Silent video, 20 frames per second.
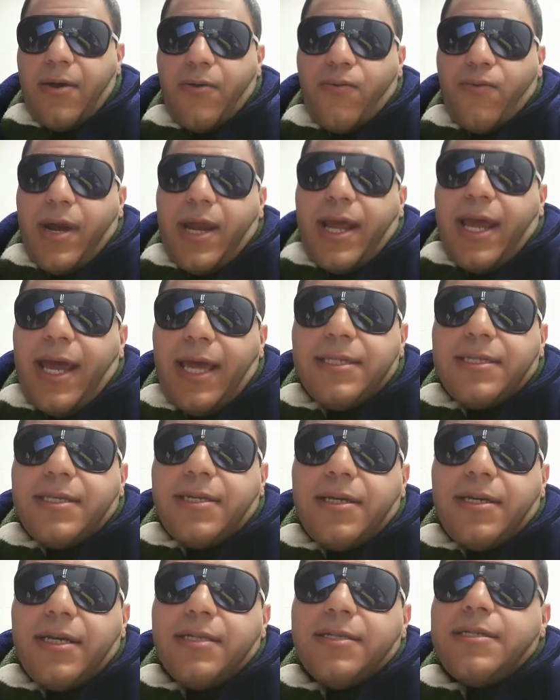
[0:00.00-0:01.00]
What I answer
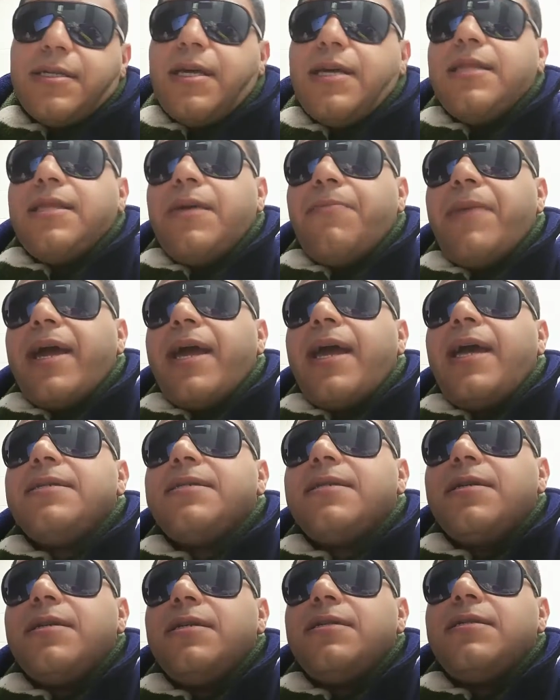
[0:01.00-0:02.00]
is my
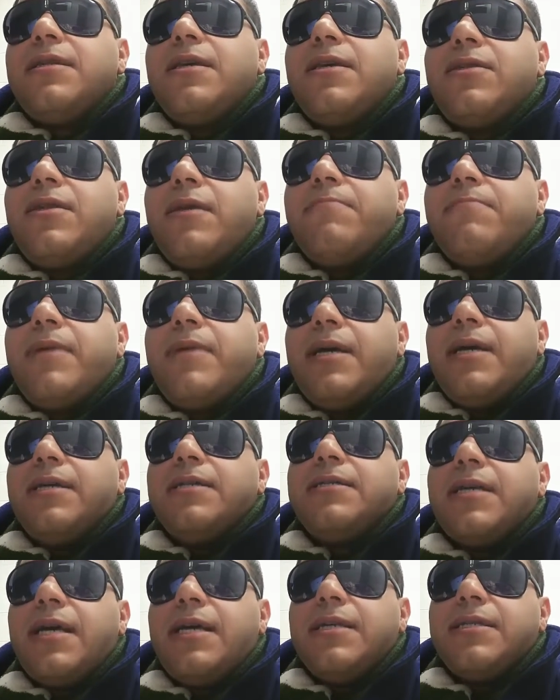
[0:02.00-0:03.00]
answer is to them
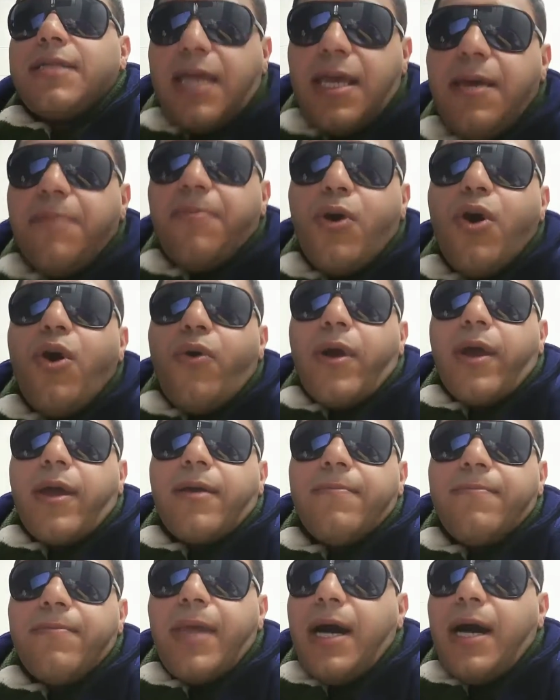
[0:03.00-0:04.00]
is keep
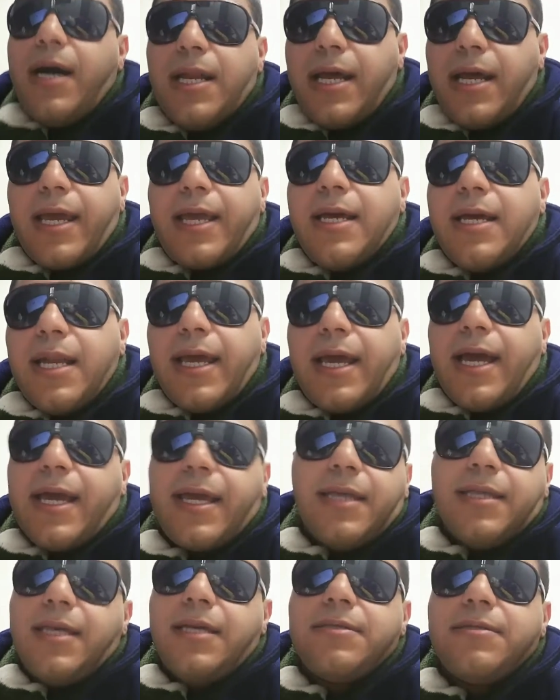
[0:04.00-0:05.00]
going. Like I
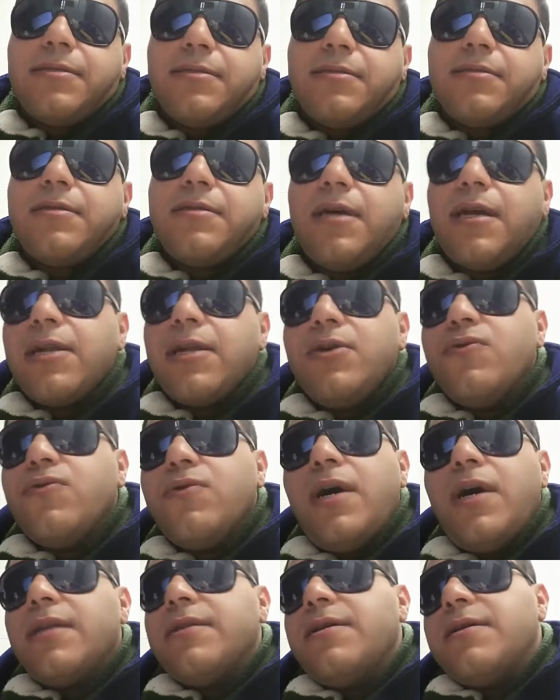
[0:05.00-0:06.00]
cannot tell
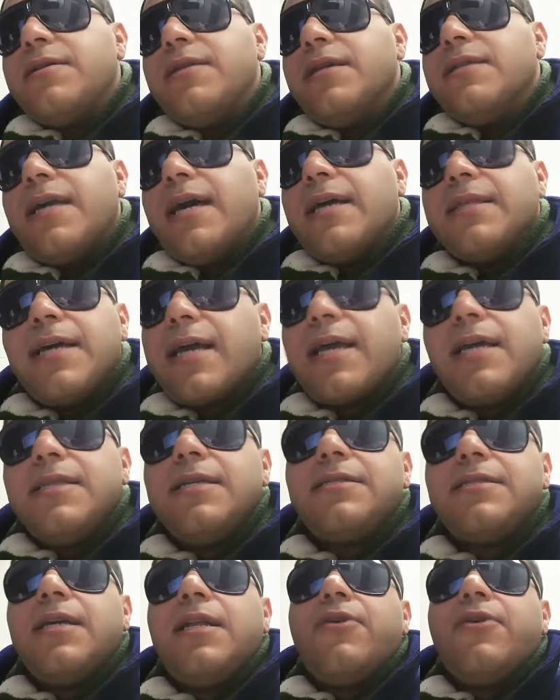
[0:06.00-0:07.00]
you other than that. I
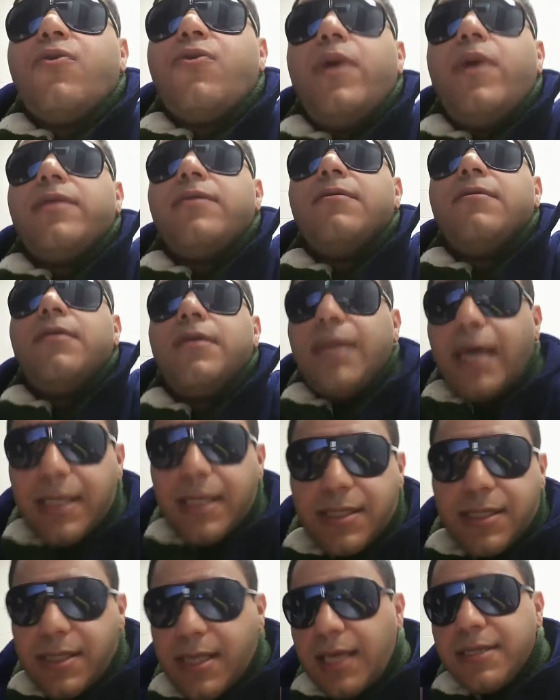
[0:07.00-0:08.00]
cannot tell you quit.
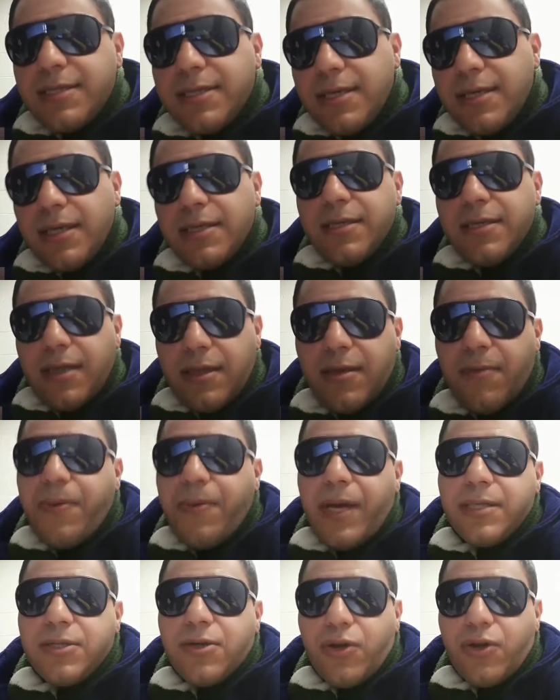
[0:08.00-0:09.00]
It
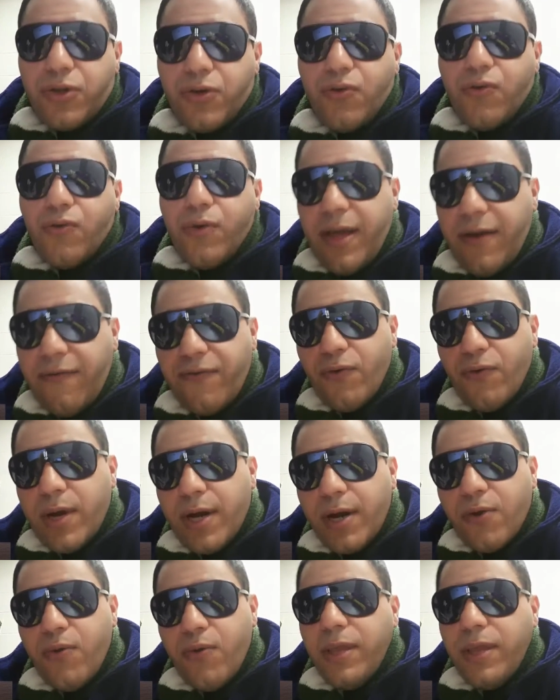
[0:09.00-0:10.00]
depends on you. If you
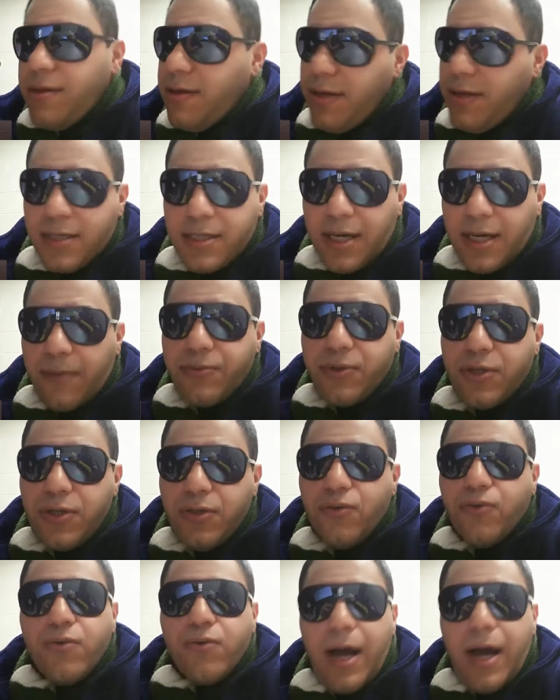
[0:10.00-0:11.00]
want to quit, it's up to
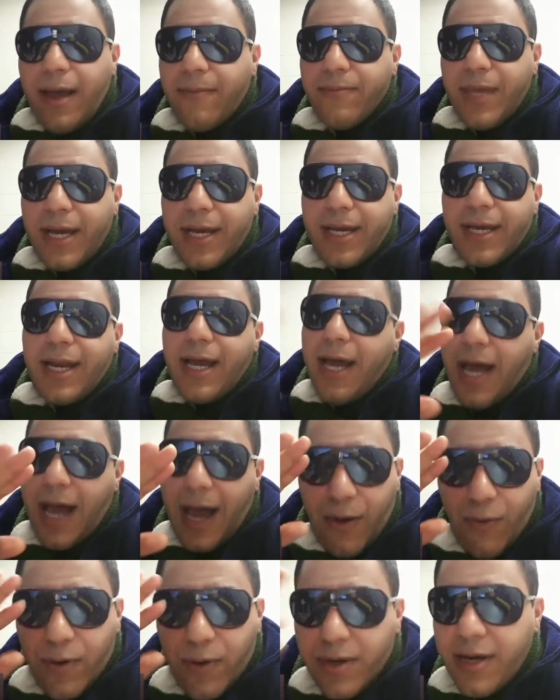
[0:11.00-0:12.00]
you. I
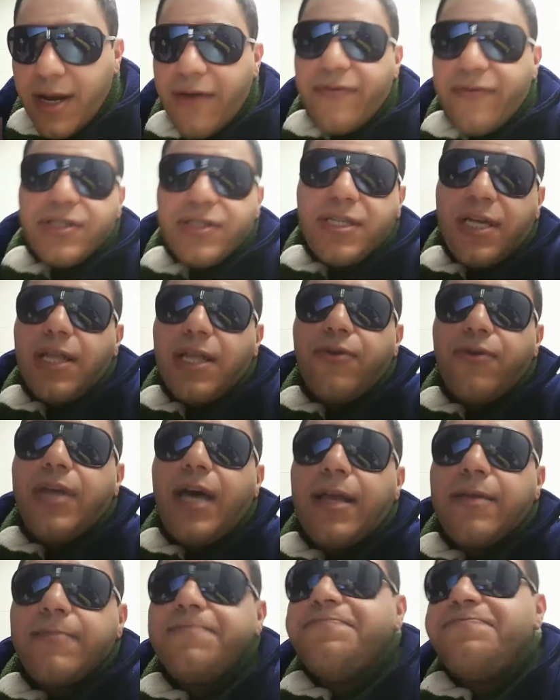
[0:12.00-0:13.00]
will never tell you
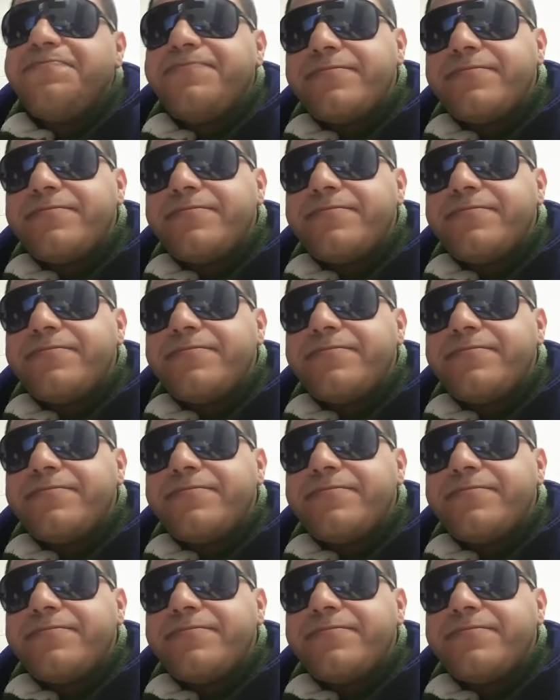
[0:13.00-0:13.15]
that.